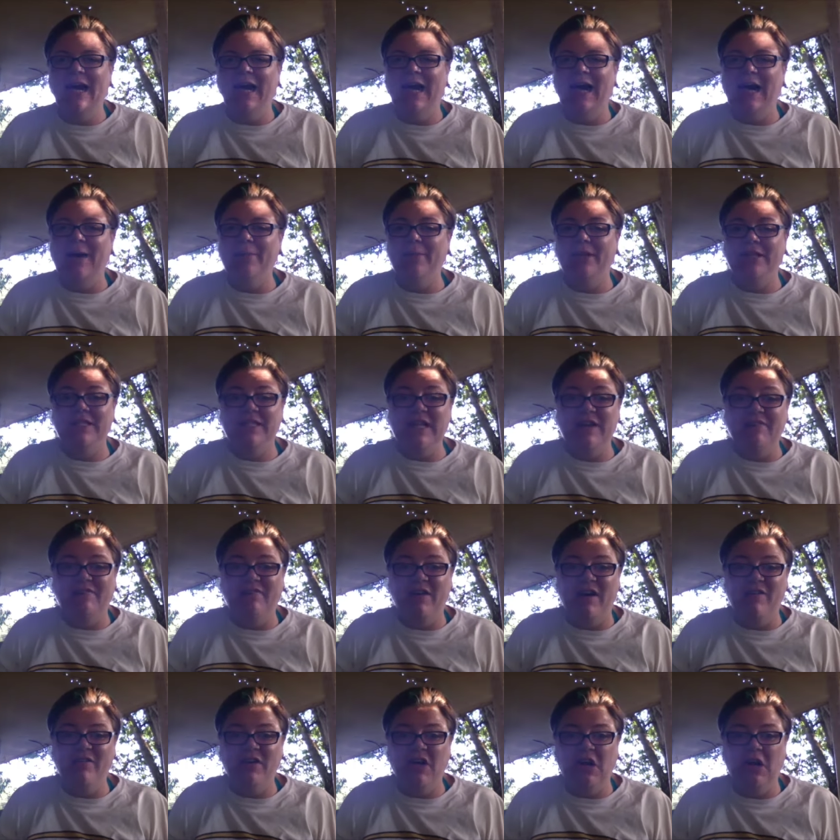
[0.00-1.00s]
Um, and it's now
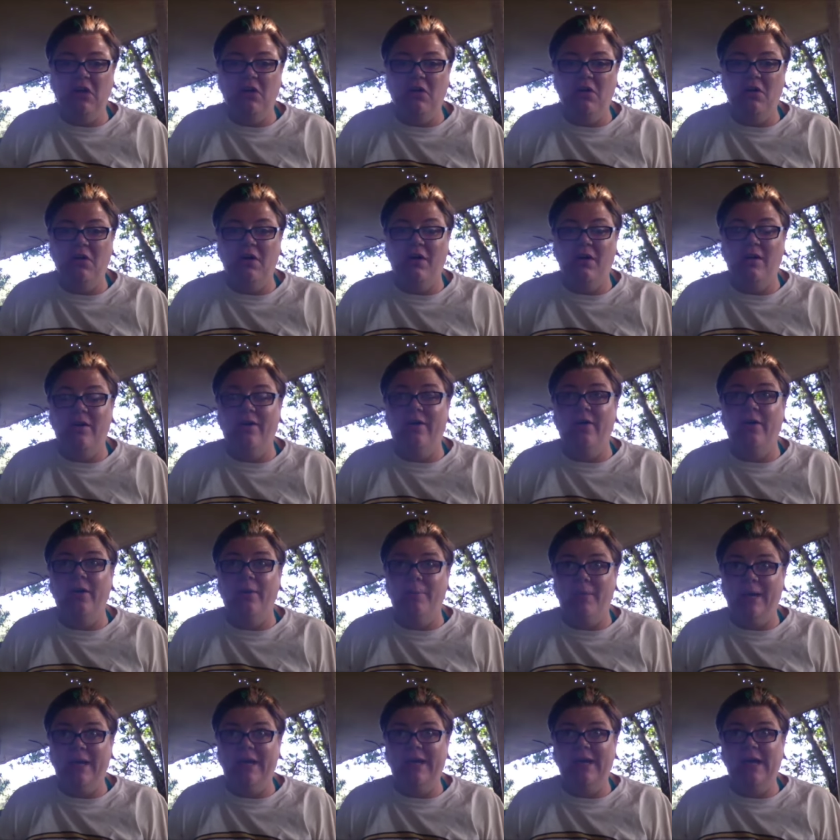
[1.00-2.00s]
five o'clock on a
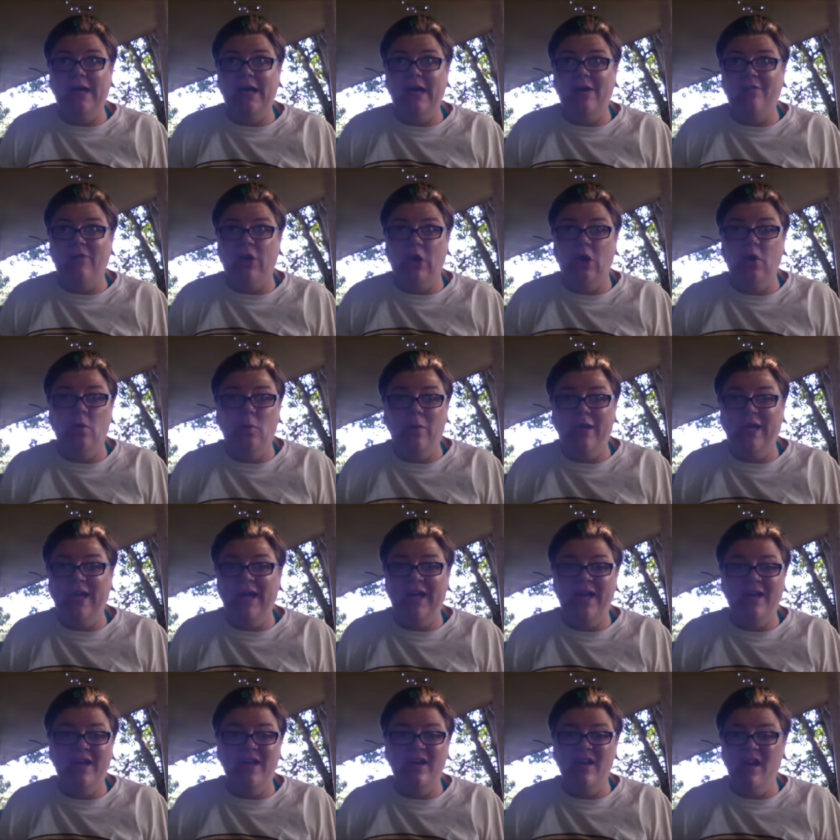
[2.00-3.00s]
Monday of a long
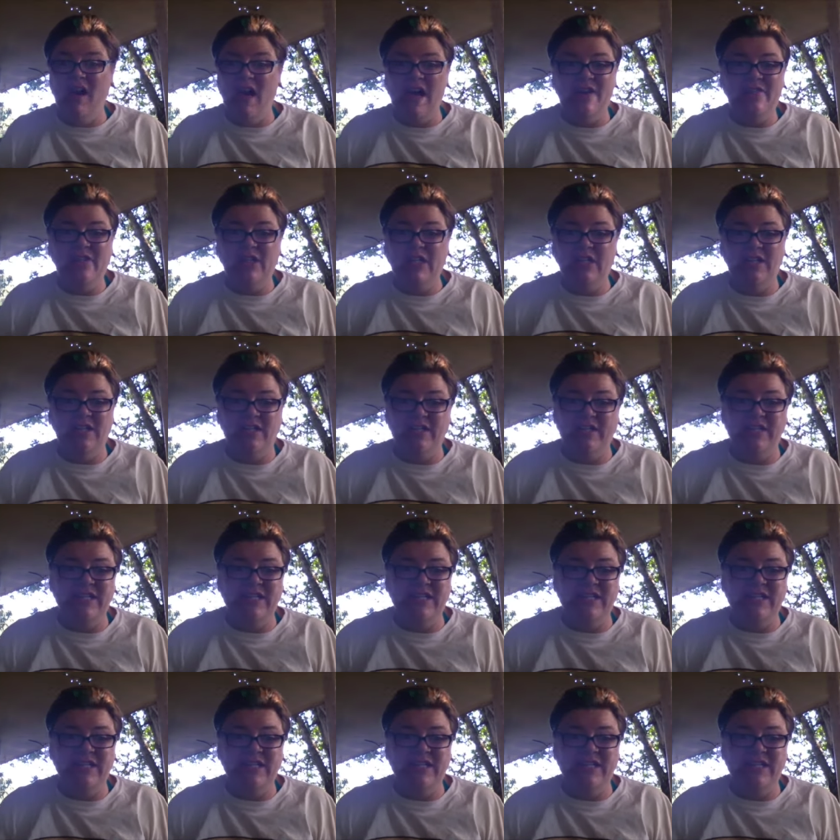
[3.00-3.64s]
weekend and I haven't knitted a